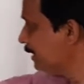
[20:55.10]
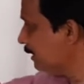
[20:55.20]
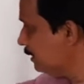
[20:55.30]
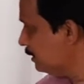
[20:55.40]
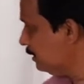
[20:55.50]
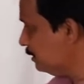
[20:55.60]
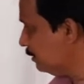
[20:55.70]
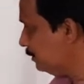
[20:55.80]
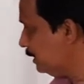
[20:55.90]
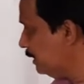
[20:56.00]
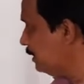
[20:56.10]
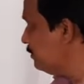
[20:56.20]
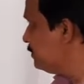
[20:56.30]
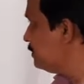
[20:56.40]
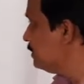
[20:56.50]
it is of 3
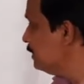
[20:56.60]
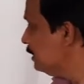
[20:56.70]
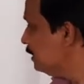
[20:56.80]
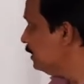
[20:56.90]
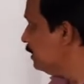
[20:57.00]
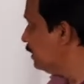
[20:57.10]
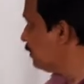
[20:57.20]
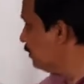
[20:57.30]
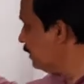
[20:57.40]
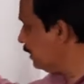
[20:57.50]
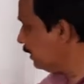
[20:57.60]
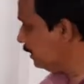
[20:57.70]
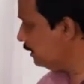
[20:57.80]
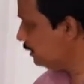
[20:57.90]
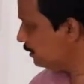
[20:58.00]
types. According
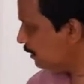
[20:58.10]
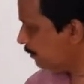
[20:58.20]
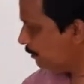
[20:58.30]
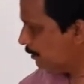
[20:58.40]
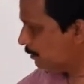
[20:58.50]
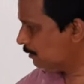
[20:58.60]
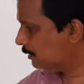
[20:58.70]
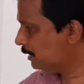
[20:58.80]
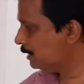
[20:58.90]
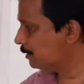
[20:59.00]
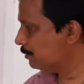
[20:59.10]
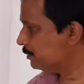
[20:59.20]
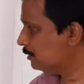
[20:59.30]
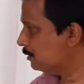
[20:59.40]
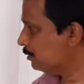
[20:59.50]
angle, it is of 3 types.
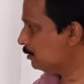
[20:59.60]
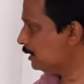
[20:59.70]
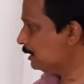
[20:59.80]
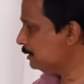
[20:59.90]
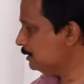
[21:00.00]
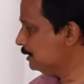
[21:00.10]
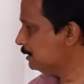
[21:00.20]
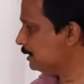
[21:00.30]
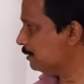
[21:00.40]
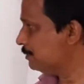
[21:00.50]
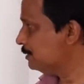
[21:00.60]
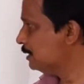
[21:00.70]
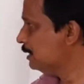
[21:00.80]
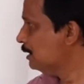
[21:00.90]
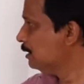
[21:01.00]
Total 6 types.
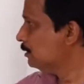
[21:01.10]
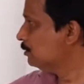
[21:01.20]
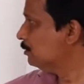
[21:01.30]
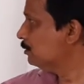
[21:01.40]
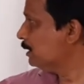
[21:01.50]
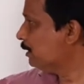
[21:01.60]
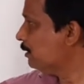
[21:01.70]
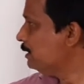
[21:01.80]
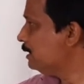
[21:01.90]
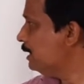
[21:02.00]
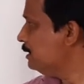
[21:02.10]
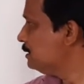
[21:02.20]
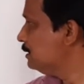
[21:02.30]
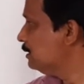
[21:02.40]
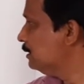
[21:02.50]
So according sides,
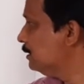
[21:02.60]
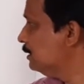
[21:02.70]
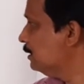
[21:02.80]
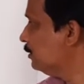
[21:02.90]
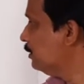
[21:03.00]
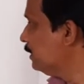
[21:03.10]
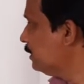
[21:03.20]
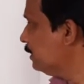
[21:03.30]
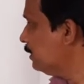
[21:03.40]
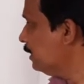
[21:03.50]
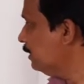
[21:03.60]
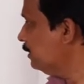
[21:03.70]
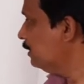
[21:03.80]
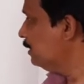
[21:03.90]
equilateral triangle,